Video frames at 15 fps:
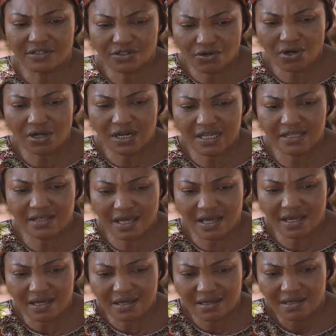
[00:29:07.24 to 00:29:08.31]
I strongly
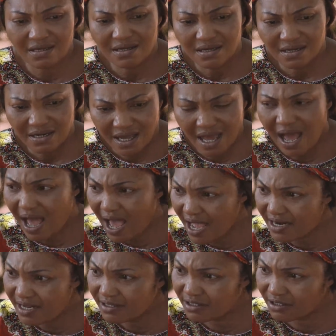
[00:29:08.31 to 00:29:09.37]
think they are
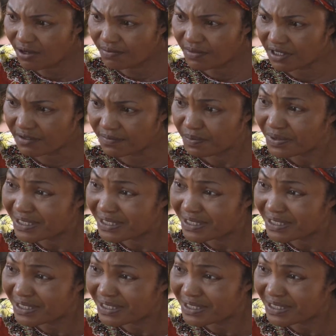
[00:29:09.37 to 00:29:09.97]
hiding something.